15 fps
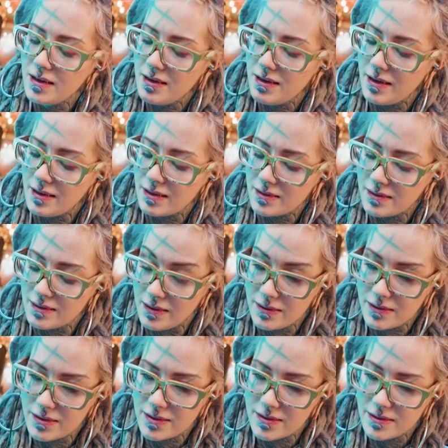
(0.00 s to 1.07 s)
like
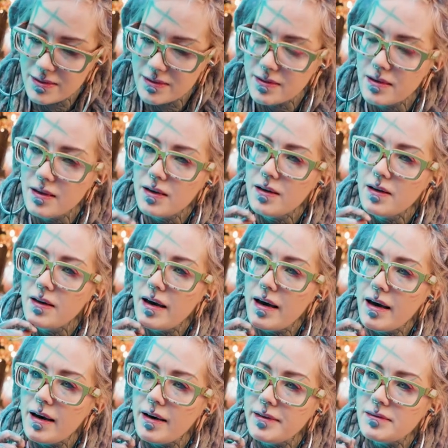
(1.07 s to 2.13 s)
delicious
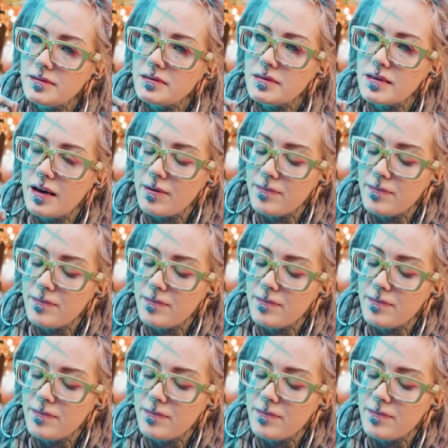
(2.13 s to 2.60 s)
and